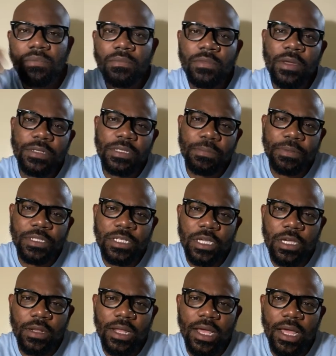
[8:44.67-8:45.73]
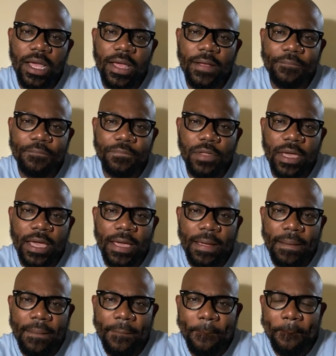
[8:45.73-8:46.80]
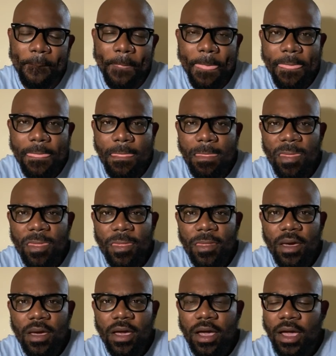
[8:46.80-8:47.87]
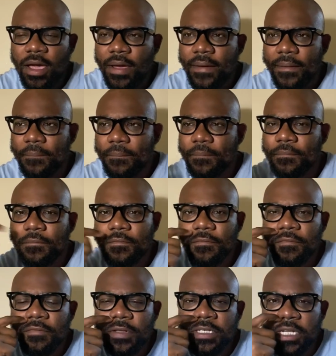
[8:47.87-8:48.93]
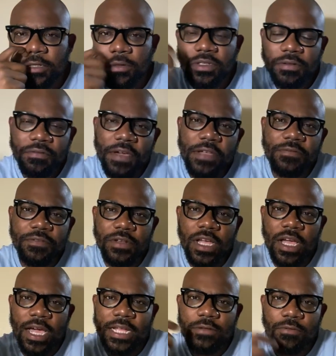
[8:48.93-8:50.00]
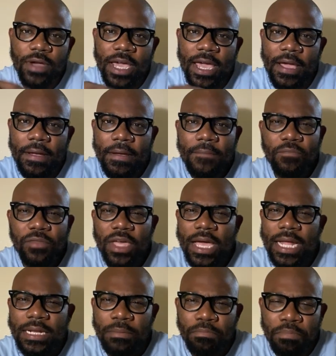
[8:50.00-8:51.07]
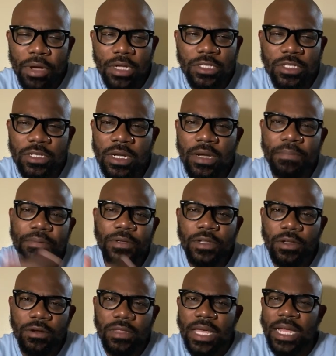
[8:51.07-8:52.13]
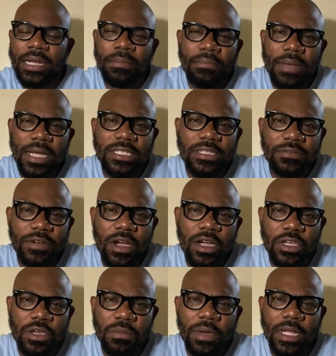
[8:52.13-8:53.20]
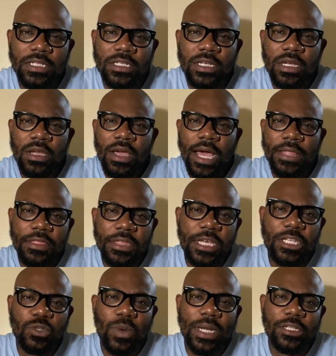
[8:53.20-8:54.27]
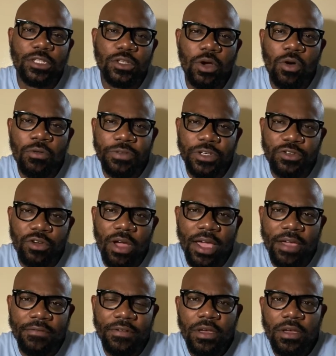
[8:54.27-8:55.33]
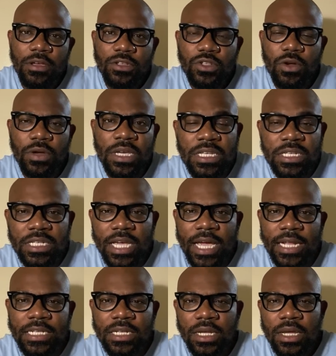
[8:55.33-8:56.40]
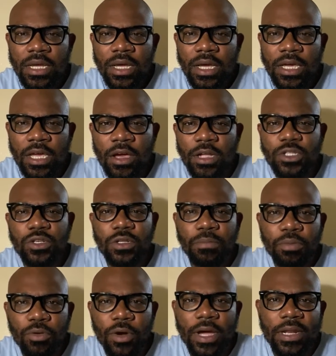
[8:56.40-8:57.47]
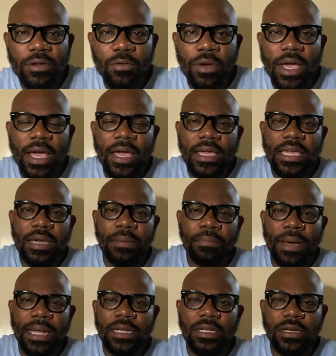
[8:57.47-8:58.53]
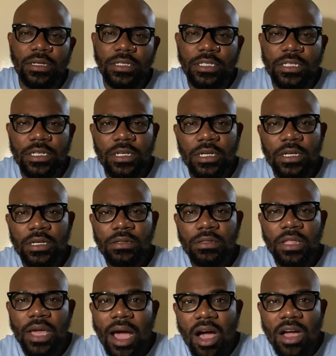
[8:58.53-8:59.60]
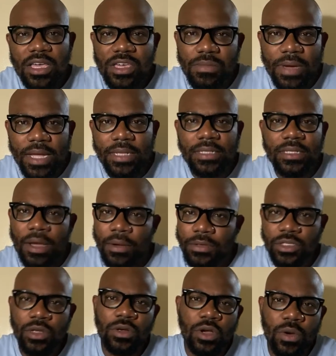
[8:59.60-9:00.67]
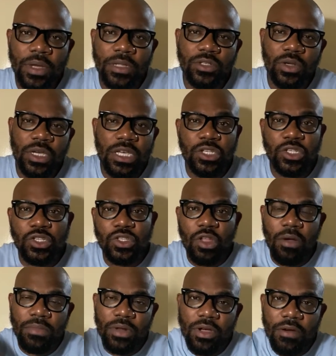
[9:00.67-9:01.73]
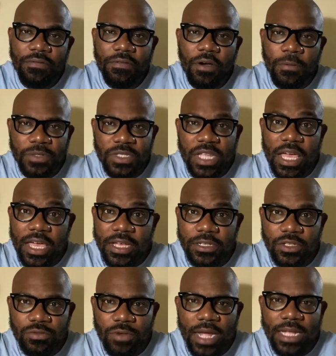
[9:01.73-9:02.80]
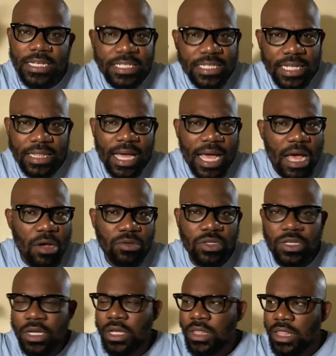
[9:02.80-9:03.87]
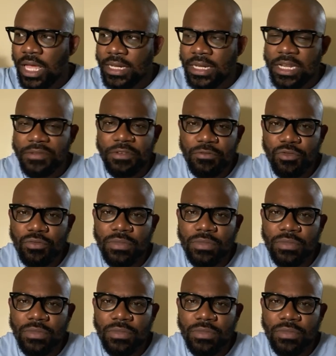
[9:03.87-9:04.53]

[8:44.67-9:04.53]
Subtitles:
there was a particular, so there was a fateful night where they had a bust up, they had a massive argument and things went into overdrive. So he said it got to the point where he abandoned the argument that was ongoing. So he stormed off upstairs, right? He said the house, they had living room